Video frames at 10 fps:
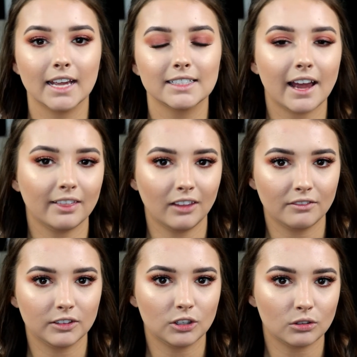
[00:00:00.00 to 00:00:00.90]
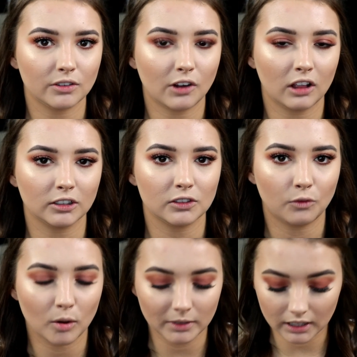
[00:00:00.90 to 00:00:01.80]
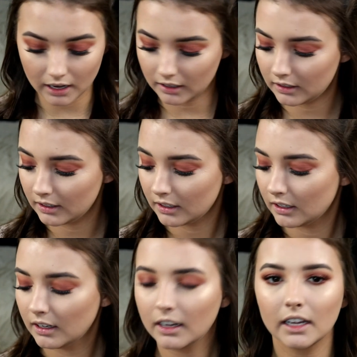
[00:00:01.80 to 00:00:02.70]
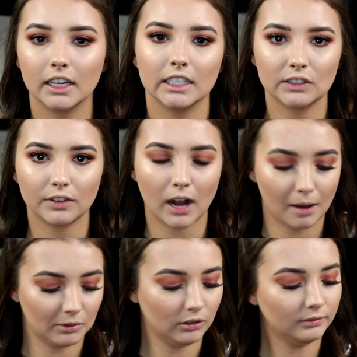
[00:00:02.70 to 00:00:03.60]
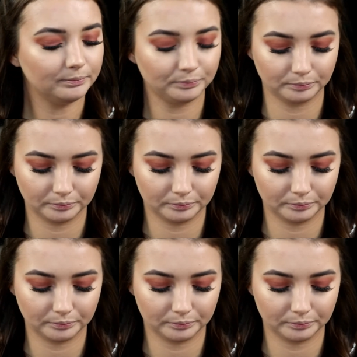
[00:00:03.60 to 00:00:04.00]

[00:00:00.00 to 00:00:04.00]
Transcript: and I love the Dose of Colors formula. It's phenomenal.